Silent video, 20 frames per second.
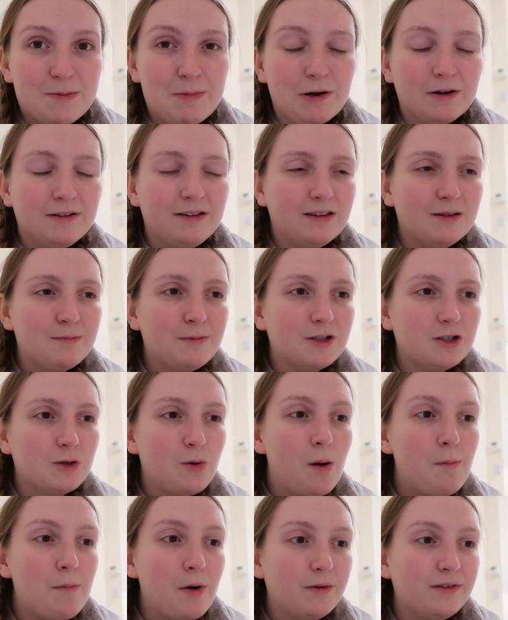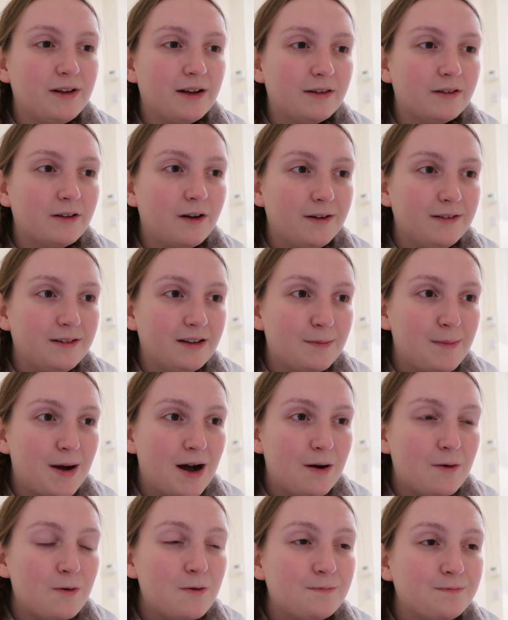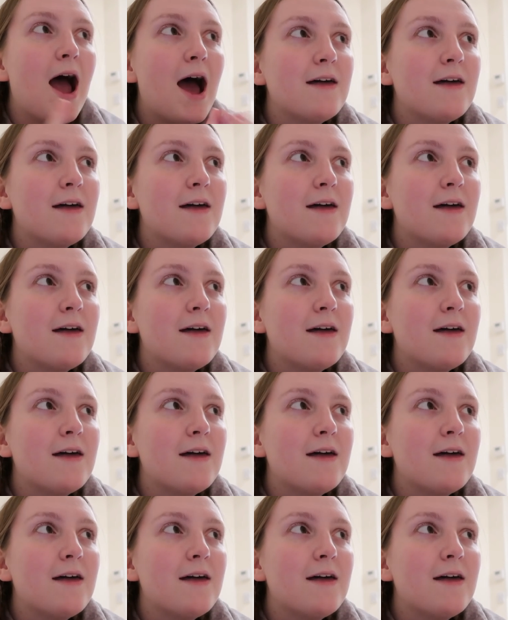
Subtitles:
because it's a module I'm most excited about,